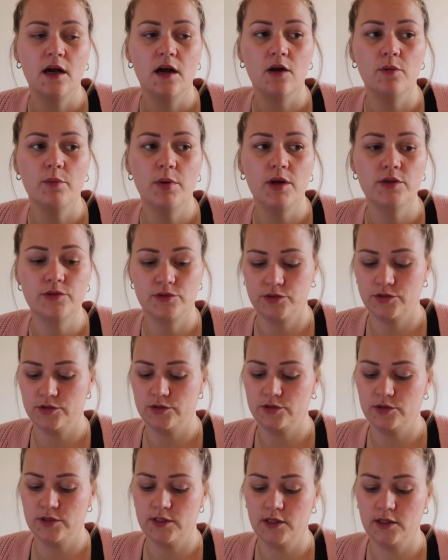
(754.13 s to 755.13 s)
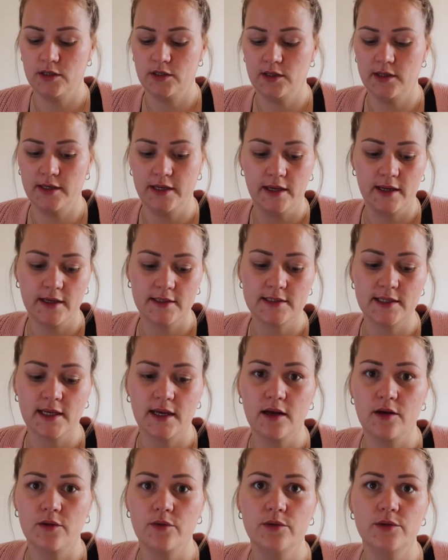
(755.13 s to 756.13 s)
I'll post the link
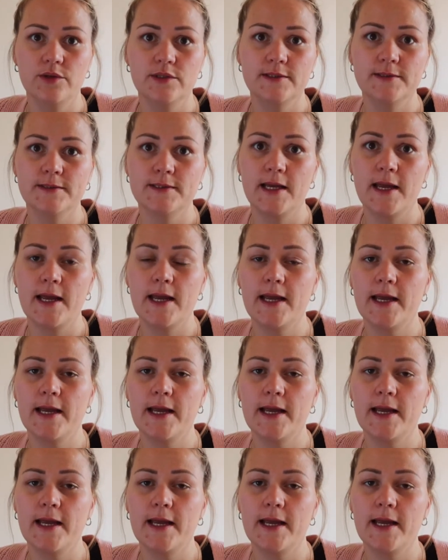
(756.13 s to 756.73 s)
down